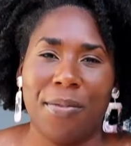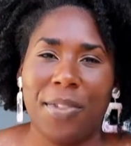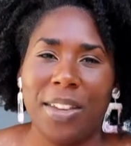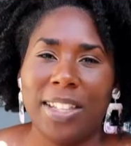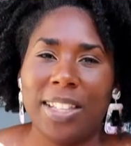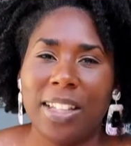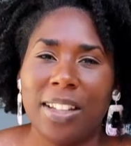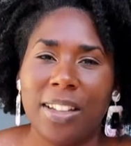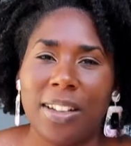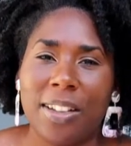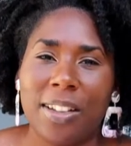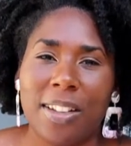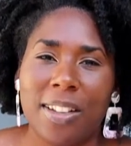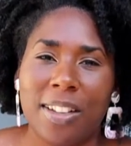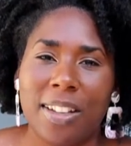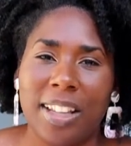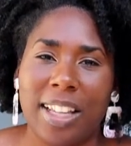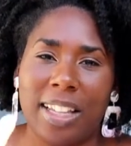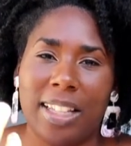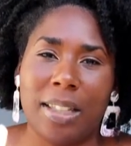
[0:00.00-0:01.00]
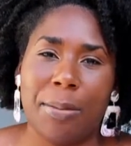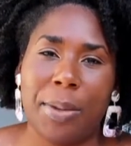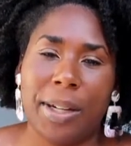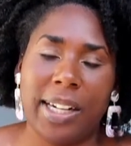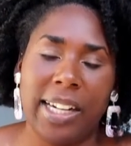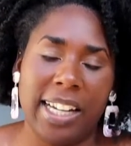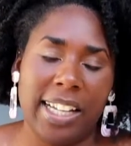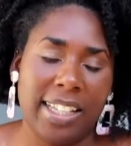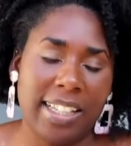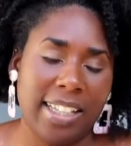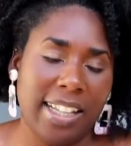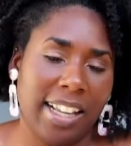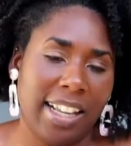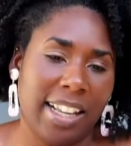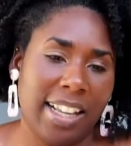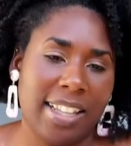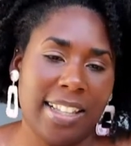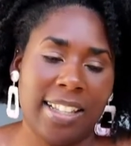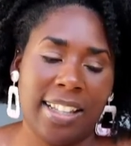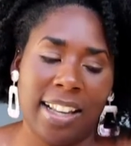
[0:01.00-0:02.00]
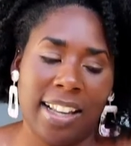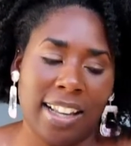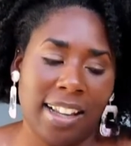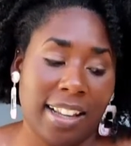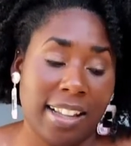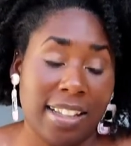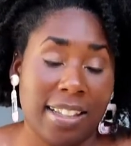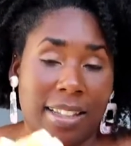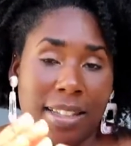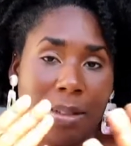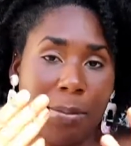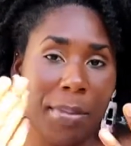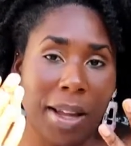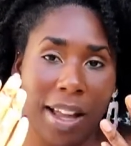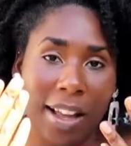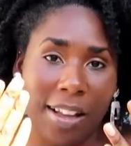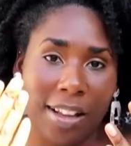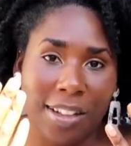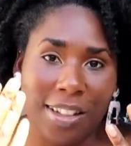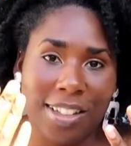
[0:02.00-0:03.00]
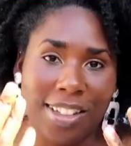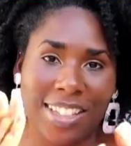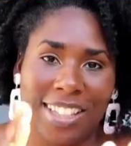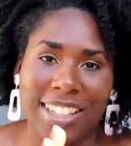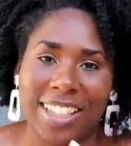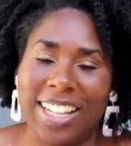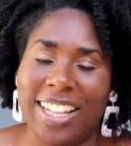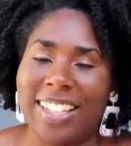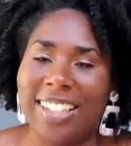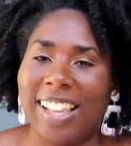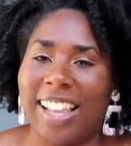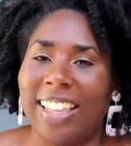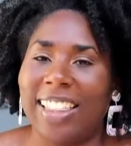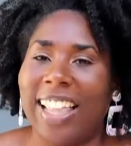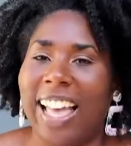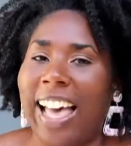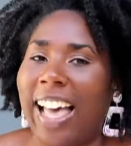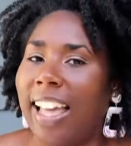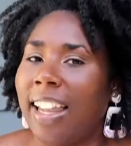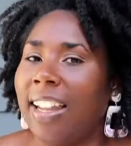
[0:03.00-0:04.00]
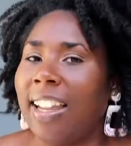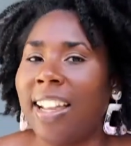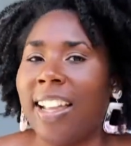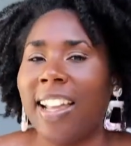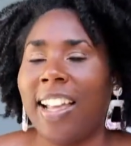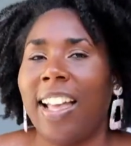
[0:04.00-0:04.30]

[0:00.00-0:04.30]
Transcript: physical experiences, smells, things like that.